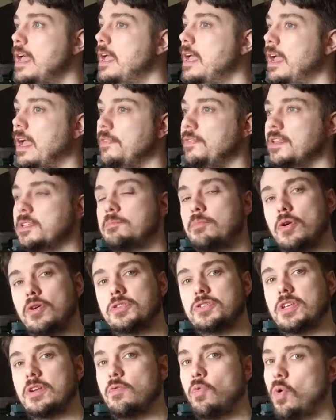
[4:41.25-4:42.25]
and this
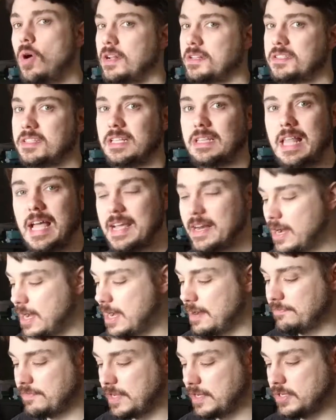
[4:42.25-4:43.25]
person wants the light
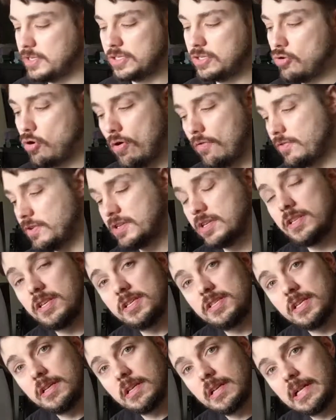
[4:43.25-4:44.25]
off, they can just go over to
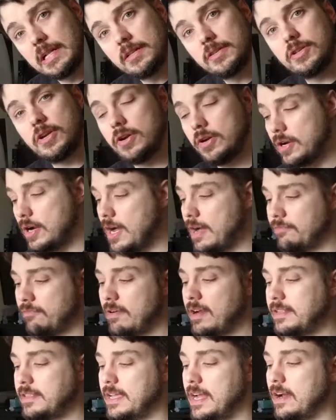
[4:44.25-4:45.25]
this and turn it off
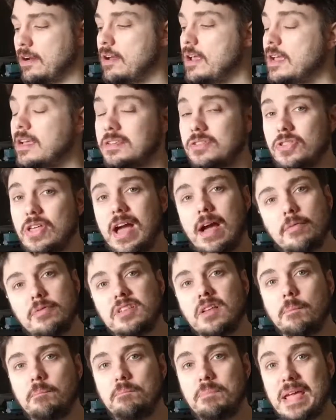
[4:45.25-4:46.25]
right there. So that was
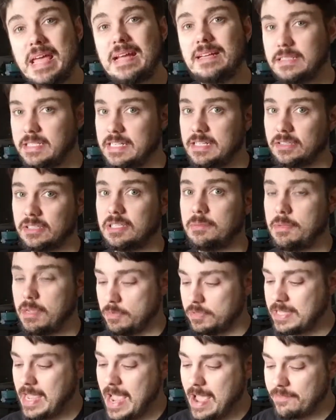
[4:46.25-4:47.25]
a big deal to me,
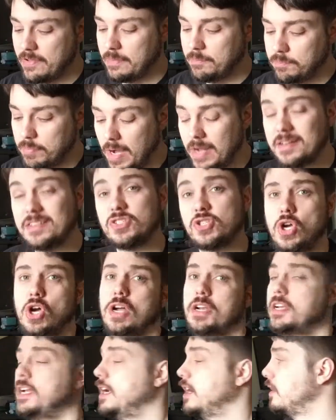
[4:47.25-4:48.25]
was having buttons
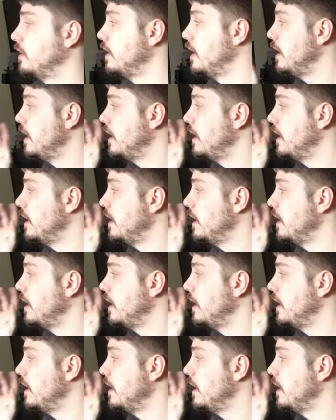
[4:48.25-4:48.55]
on here.